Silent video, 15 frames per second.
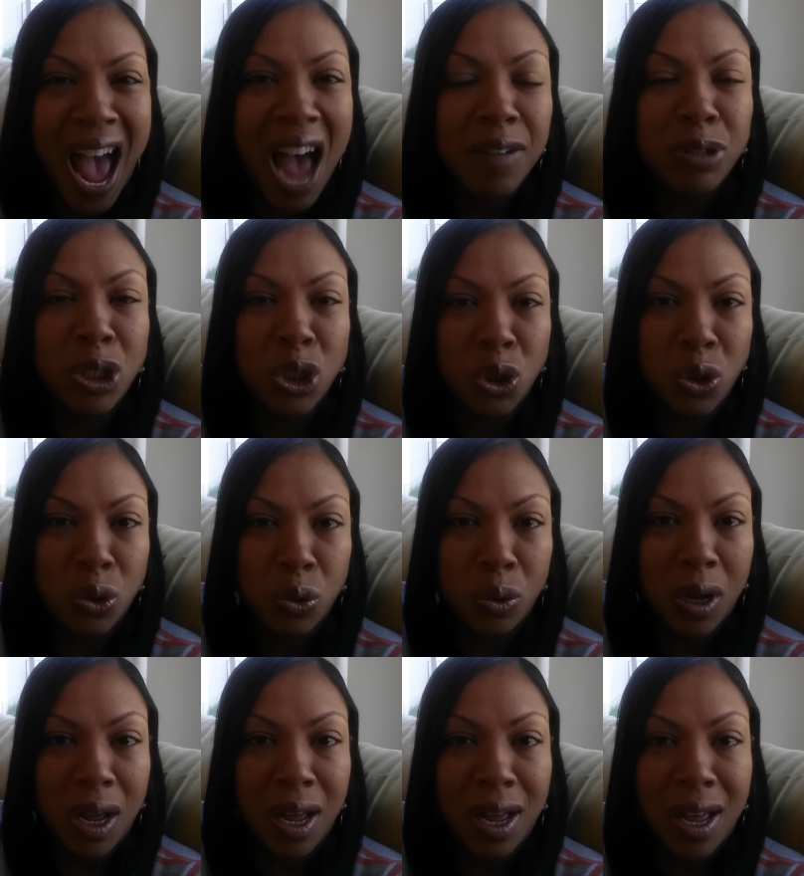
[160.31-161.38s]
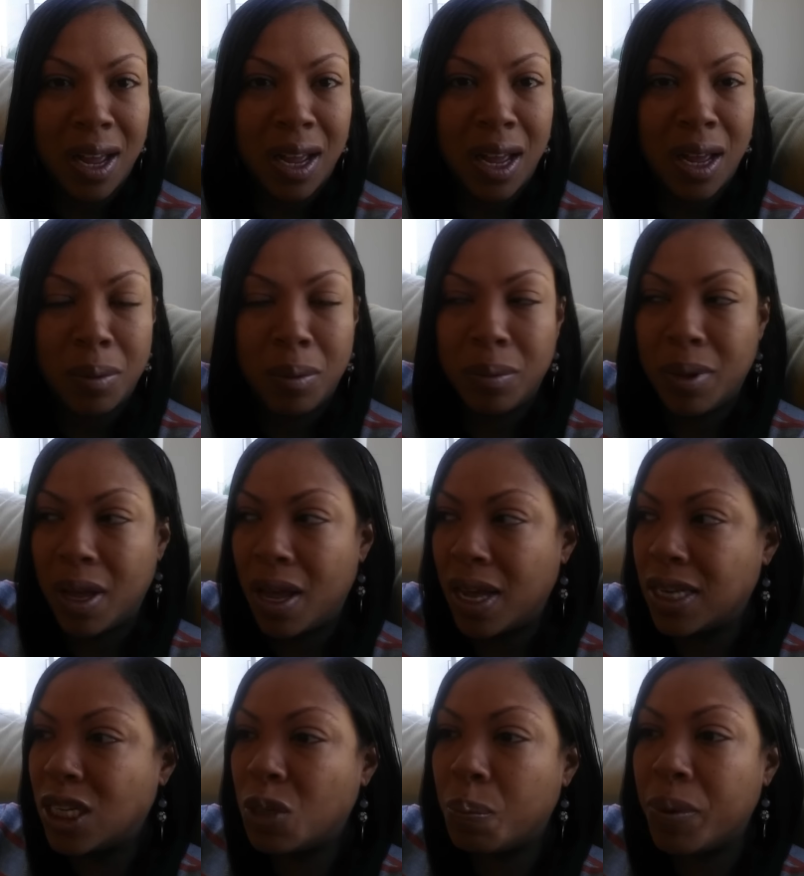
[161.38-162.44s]
have to uh,
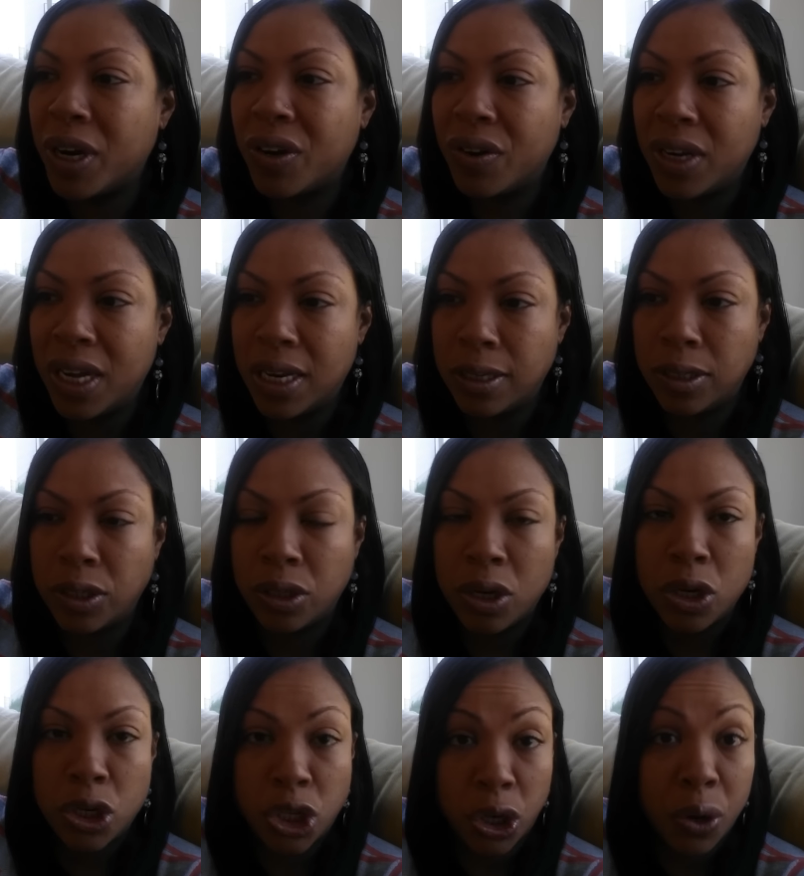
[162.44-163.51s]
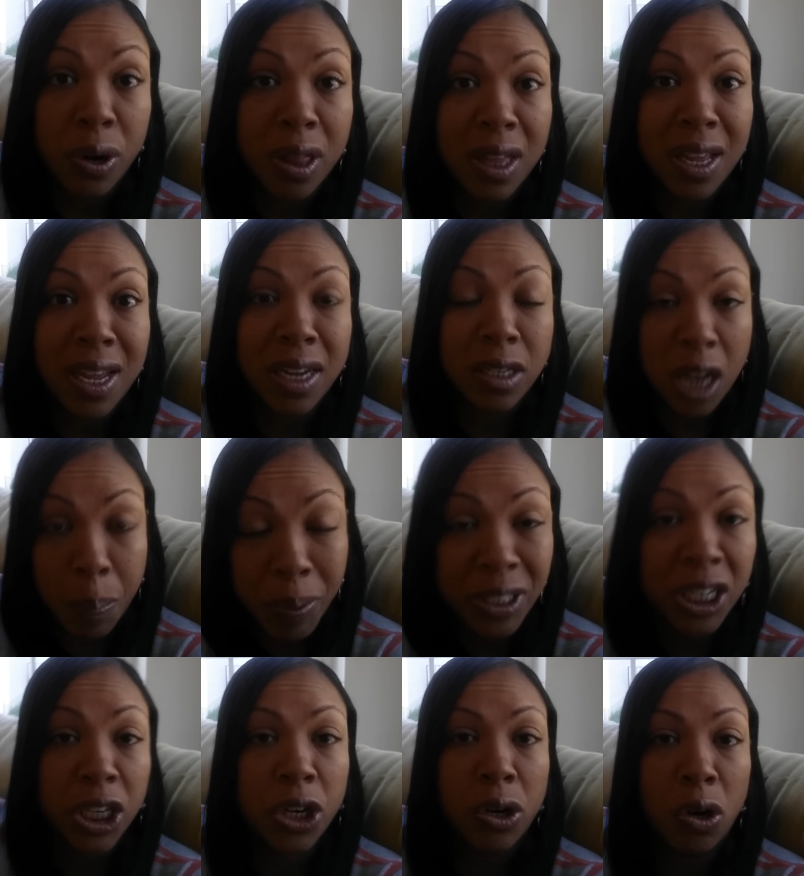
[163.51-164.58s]
experience certain things a
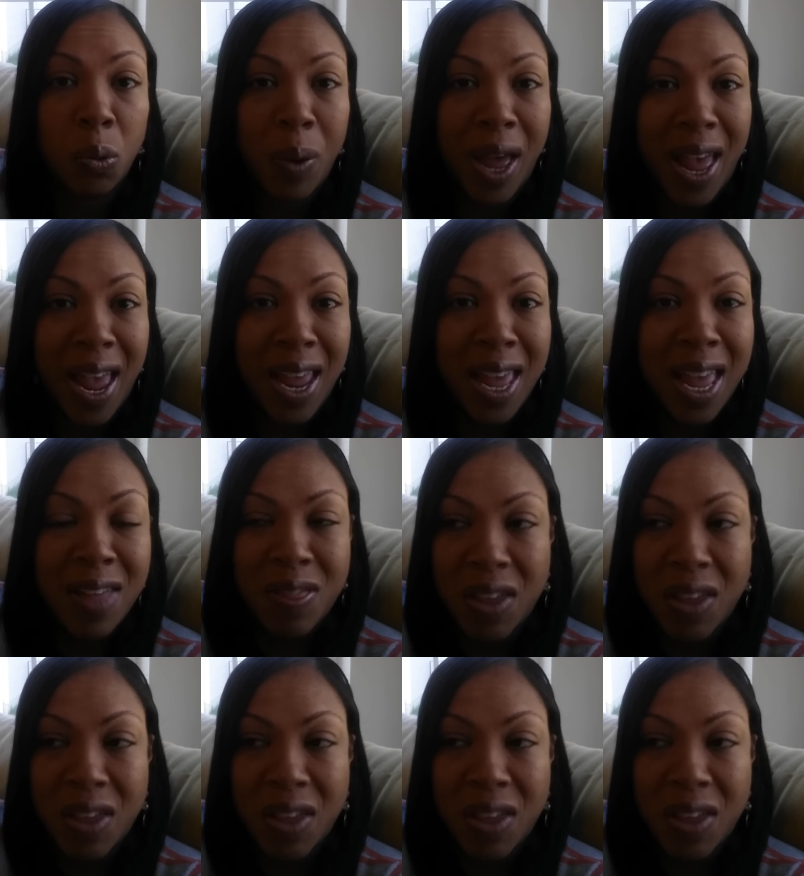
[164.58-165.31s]
particular way.